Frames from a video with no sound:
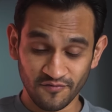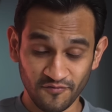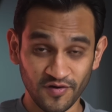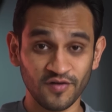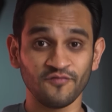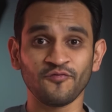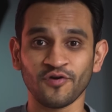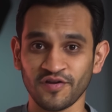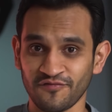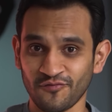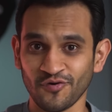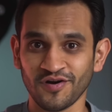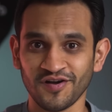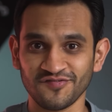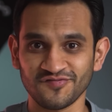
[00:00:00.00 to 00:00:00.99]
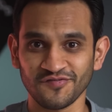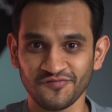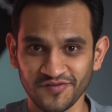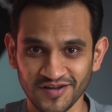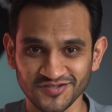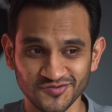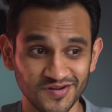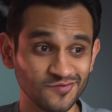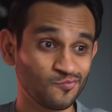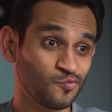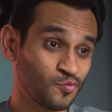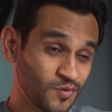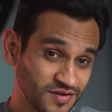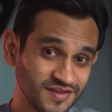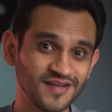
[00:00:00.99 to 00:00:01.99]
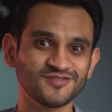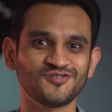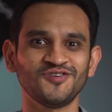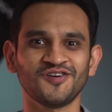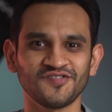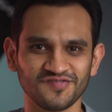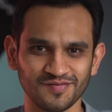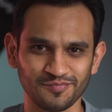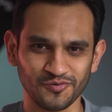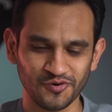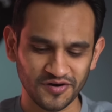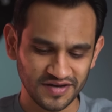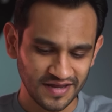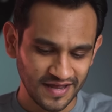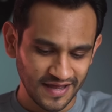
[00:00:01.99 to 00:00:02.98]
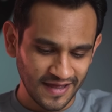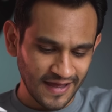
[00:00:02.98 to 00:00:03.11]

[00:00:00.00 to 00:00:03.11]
144Hz refresh rate with HDR support,